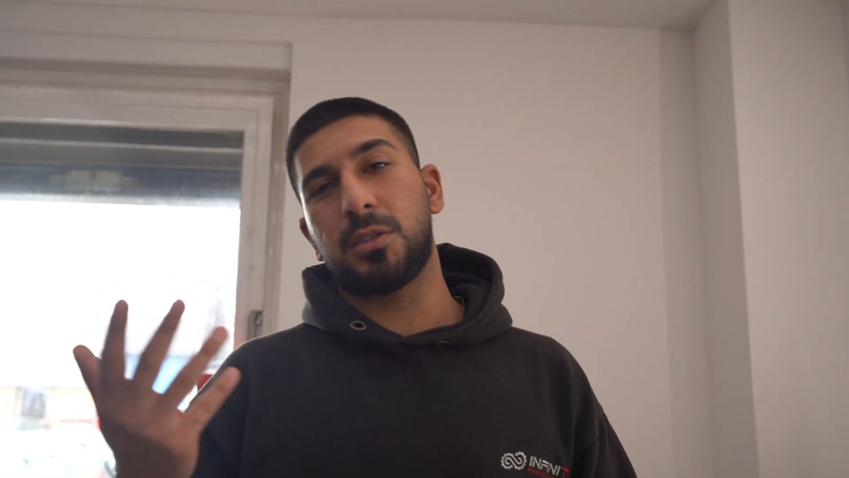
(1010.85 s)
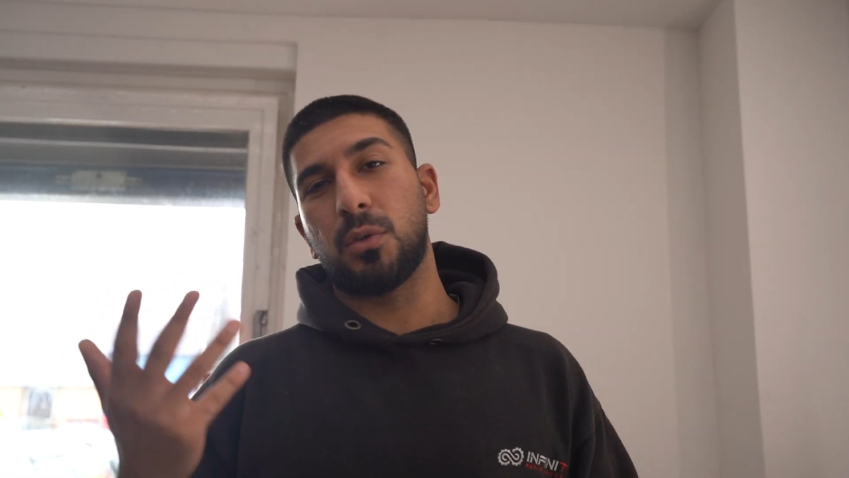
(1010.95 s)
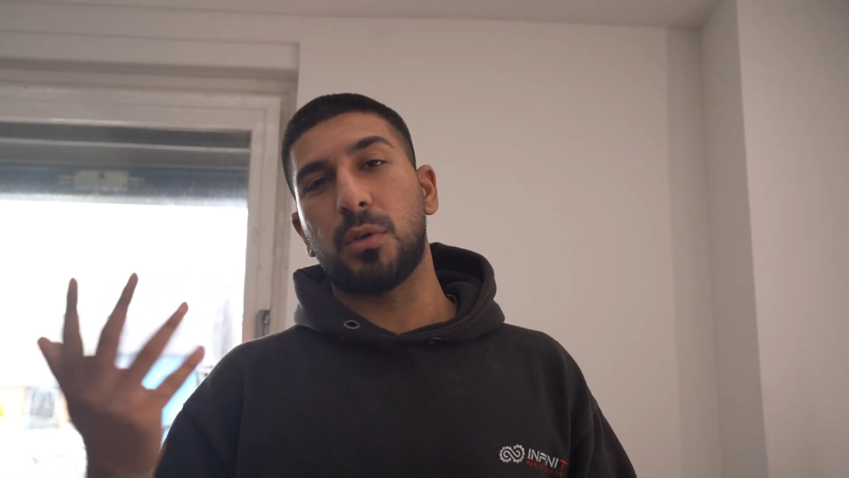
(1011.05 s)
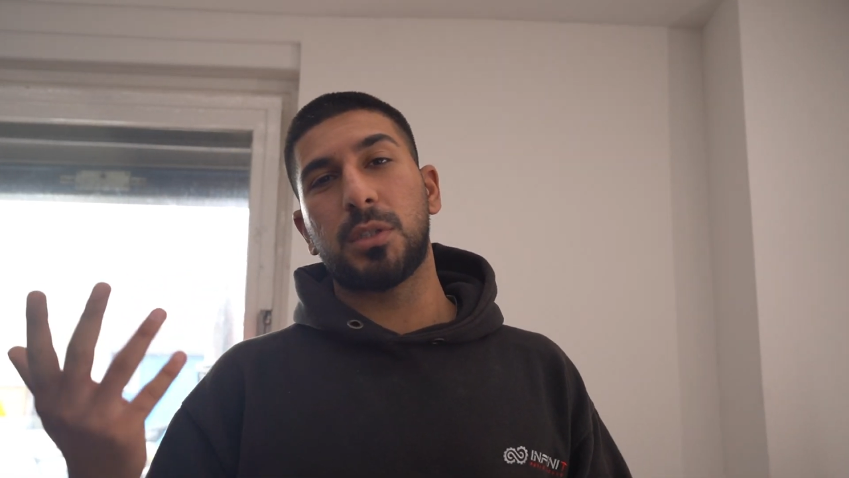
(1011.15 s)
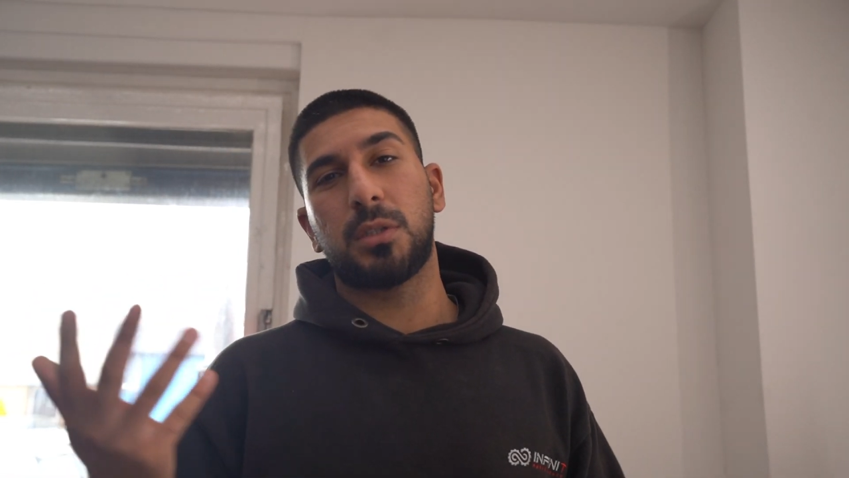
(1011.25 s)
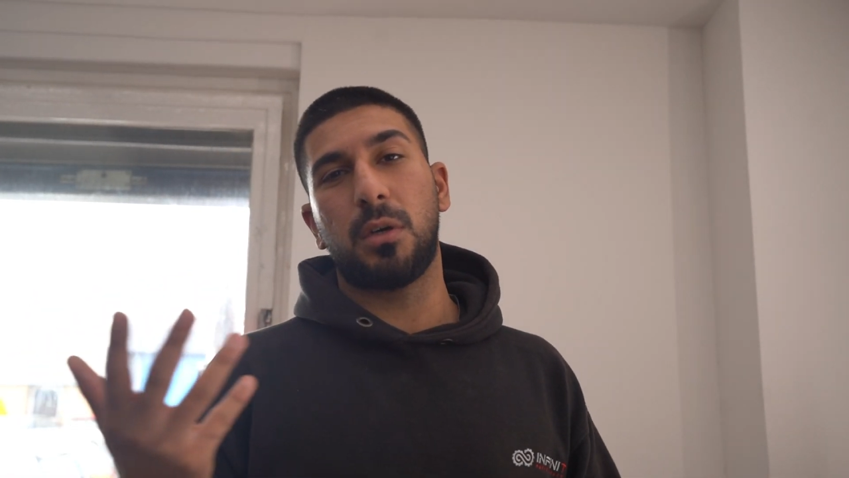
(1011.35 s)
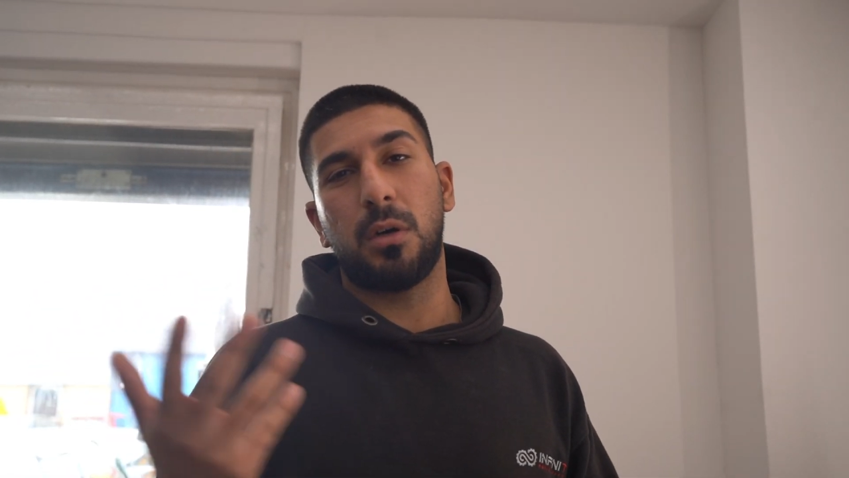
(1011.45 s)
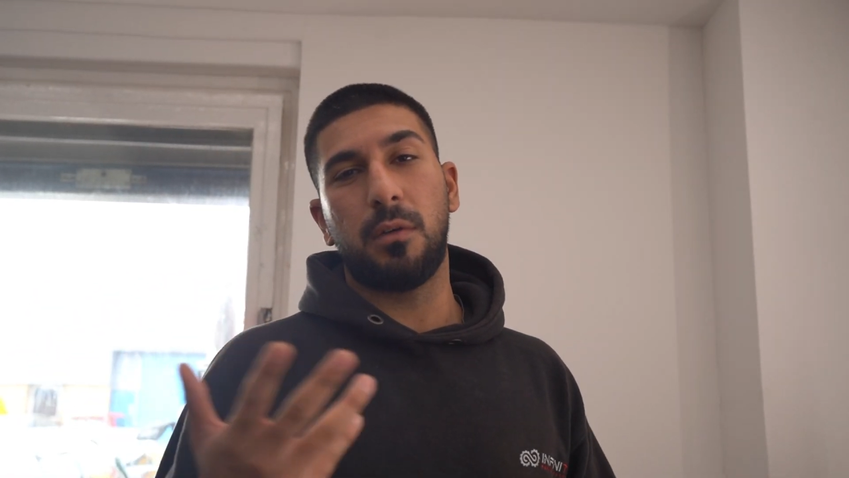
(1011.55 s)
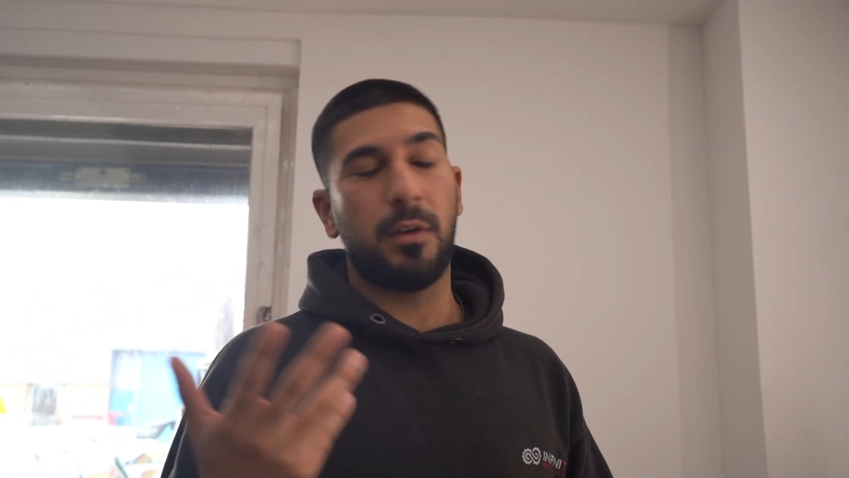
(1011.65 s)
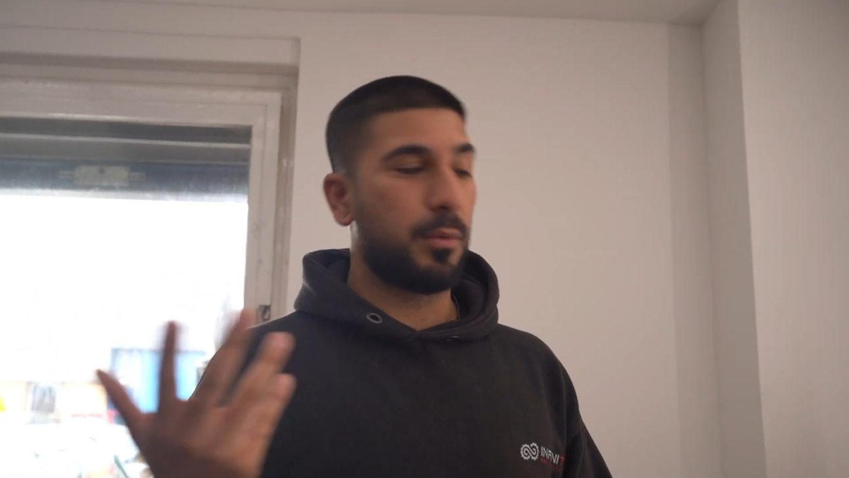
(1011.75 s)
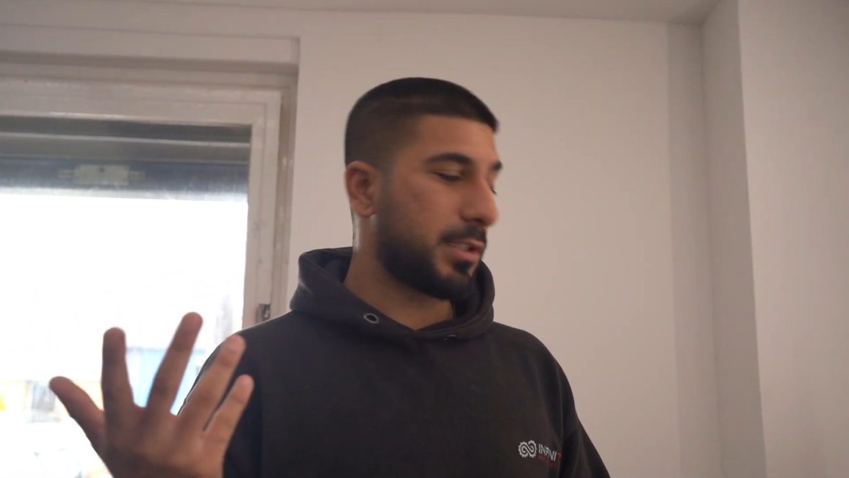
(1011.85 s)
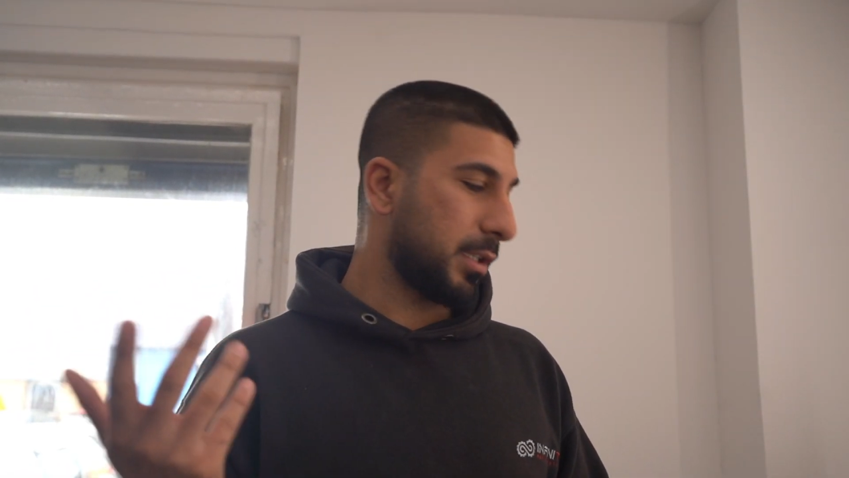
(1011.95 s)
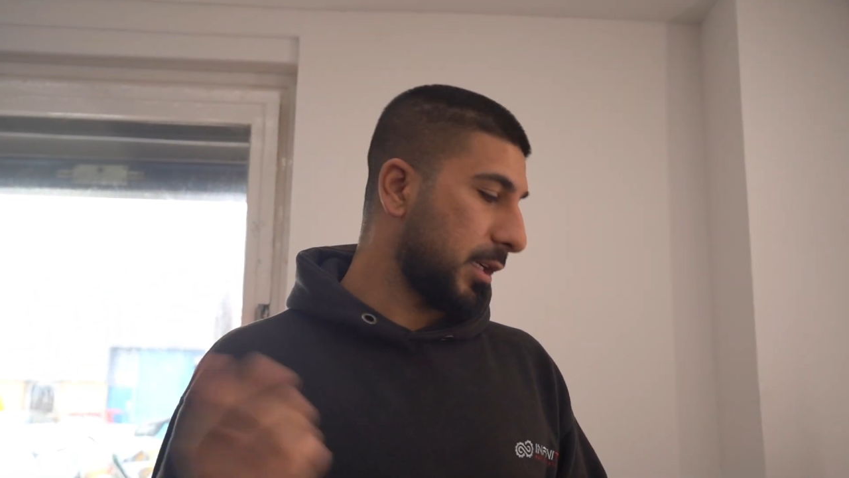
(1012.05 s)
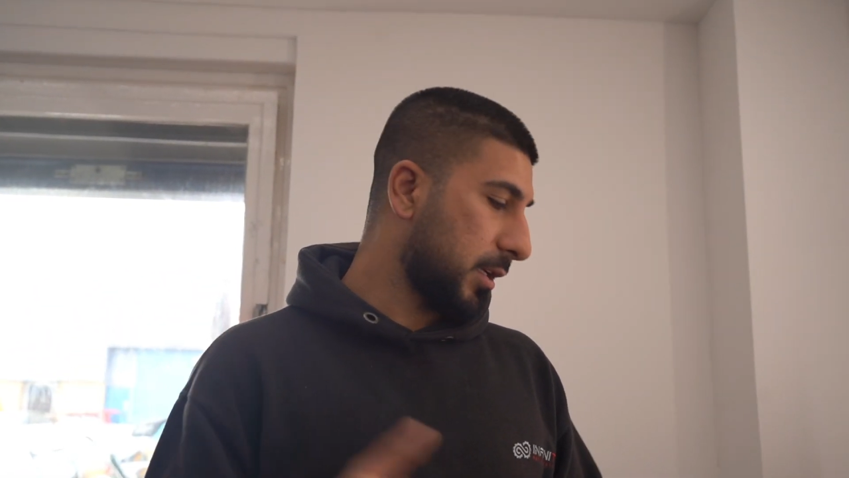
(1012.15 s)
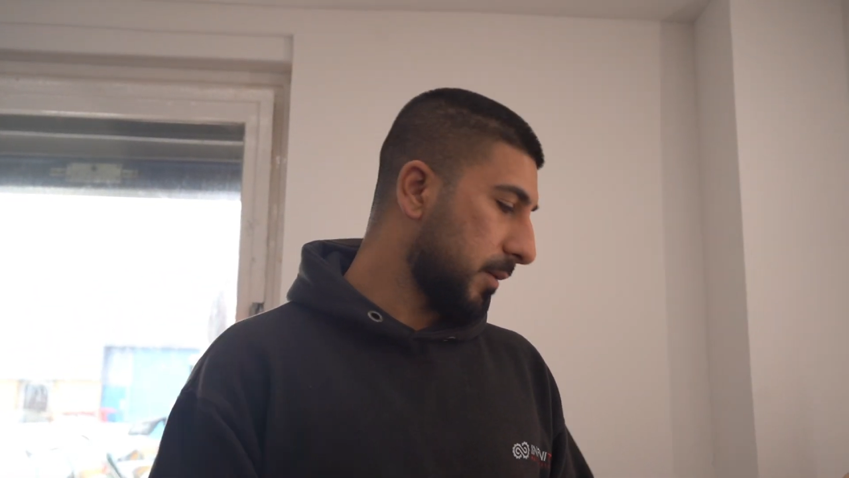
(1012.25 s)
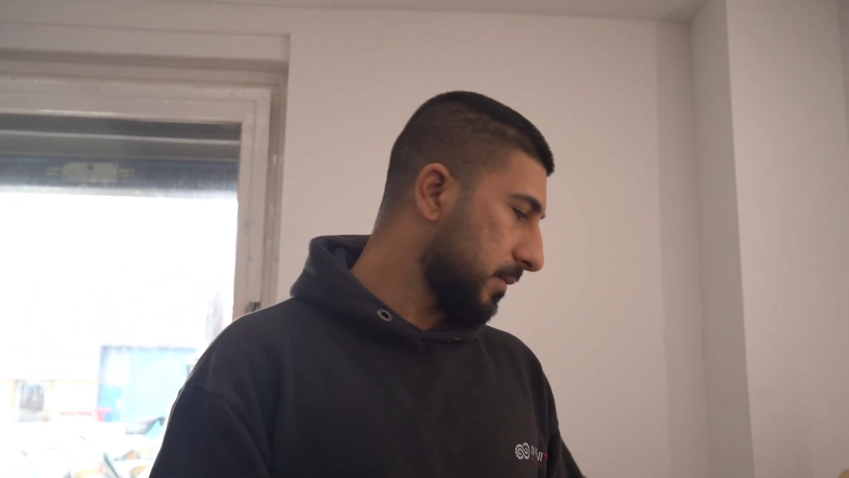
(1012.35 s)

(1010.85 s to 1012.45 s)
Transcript: source of a boost leak.